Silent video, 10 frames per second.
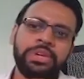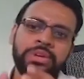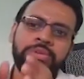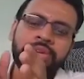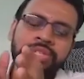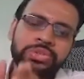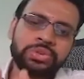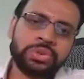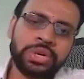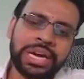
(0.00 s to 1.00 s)
Now once
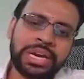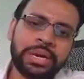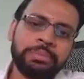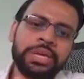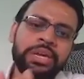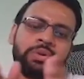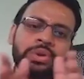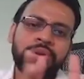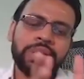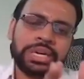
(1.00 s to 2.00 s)
you know delta B, how
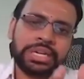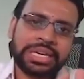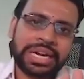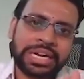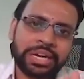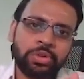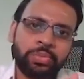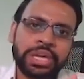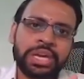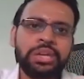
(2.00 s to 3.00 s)
do you get the delta
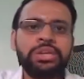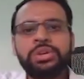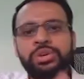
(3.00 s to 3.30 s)
omega?